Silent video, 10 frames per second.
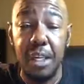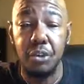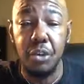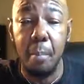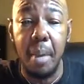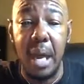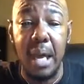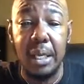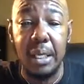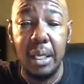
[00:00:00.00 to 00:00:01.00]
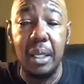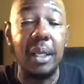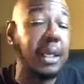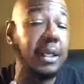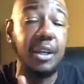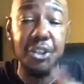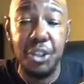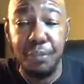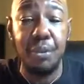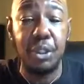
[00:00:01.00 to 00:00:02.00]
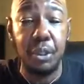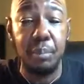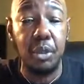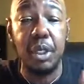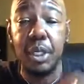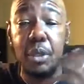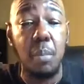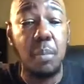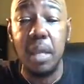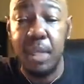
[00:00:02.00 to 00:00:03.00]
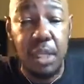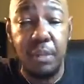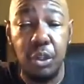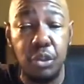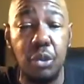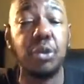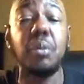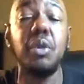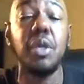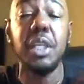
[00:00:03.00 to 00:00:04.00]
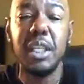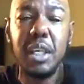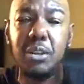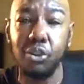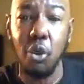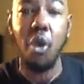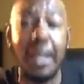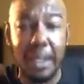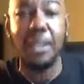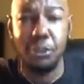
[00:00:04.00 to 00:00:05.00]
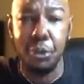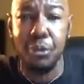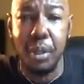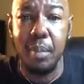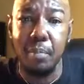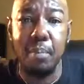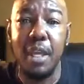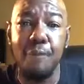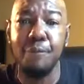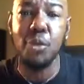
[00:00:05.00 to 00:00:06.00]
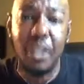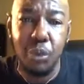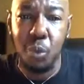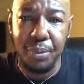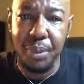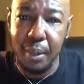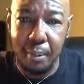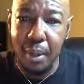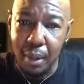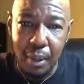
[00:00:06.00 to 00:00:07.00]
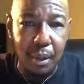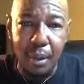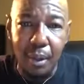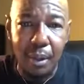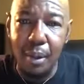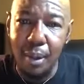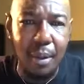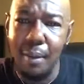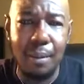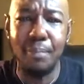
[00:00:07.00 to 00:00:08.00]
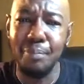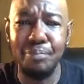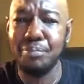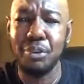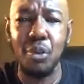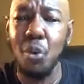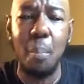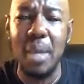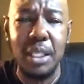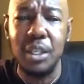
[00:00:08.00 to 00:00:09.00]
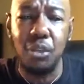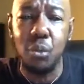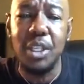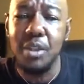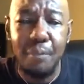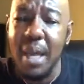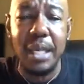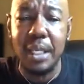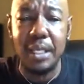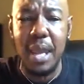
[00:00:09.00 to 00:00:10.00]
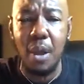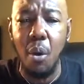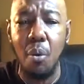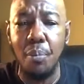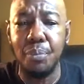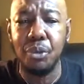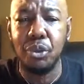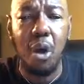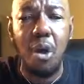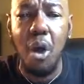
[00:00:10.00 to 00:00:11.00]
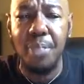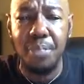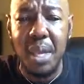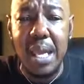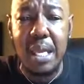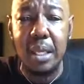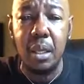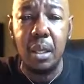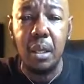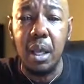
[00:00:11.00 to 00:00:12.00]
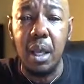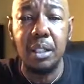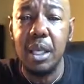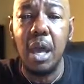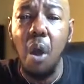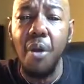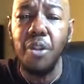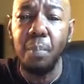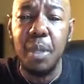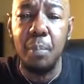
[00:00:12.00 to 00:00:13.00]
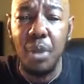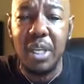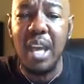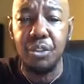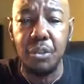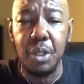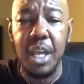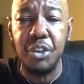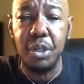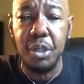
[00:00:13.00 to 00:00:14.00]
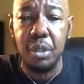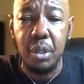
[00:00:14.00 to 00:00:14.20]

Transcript: somebody in a different community or maybe even your community and talking to them and being friends with them. uh, Social media is redefining that whole doggone thing, and you got all these people in isolation,